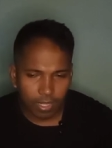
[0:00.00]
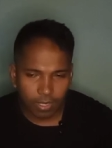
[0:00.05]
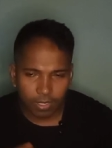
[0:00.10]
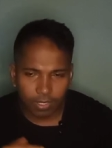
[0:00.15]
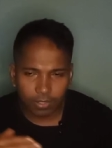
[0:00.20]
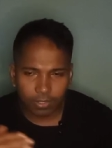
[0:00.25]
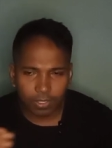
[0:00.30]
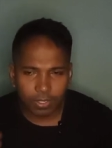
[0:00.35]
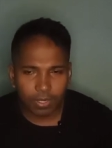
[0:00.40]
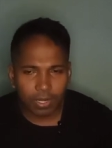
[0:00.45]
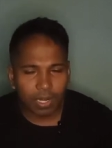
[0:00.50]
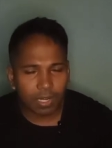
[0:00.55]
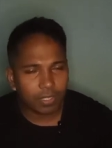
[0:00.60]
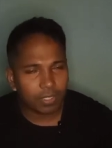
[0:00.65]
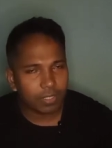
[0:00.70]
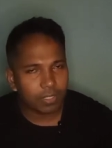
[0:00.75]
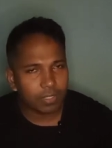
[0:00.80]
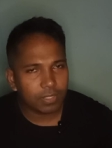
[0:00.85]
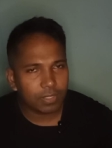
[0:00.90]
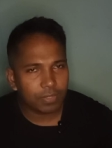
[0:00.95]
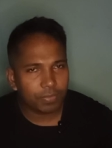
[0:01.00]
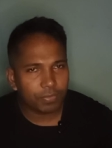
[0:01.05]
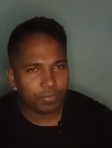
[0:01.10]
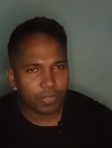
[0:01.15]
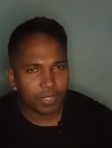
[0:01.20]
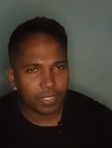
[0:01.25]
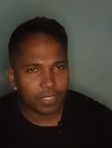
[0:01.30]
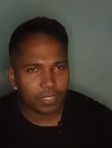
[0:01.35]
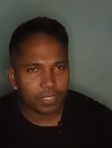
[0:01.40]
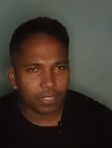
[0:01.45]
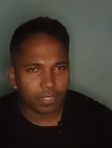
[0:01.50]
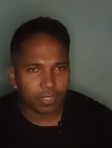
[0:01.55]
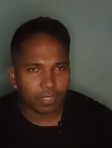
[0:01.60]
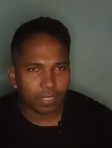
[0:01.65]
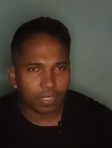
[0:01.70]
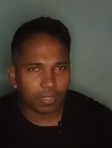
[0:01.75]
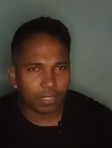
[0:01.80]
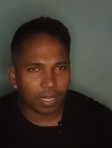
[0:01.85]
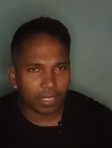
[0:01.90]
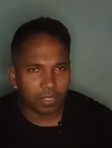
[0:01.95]
another artist fix it
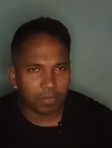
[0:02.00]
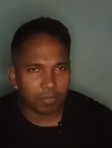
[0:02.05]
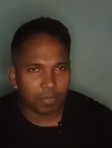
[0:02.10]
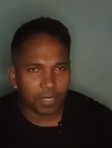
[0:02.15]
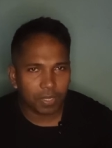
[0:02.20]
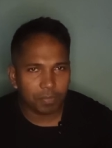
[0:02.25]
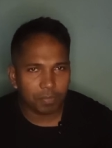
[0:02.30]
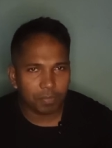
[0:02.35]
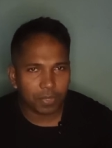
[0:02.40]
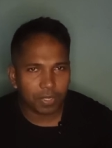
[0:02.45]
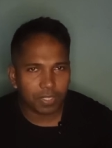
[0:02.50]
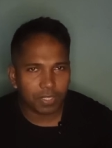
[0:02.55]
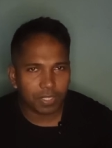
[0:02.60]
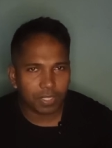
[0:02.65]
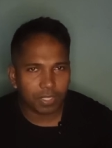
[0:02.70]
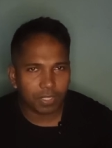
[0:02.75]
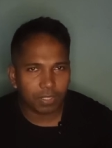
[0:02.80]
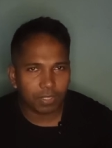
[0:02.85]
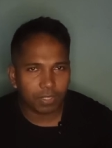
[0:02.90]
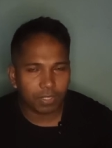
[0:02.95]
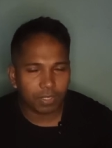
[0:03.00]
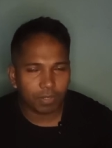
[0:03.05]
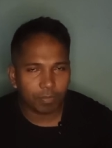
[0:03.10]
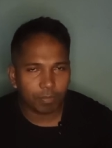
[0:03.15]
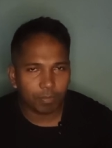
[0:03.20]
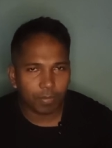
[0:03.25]
a 35%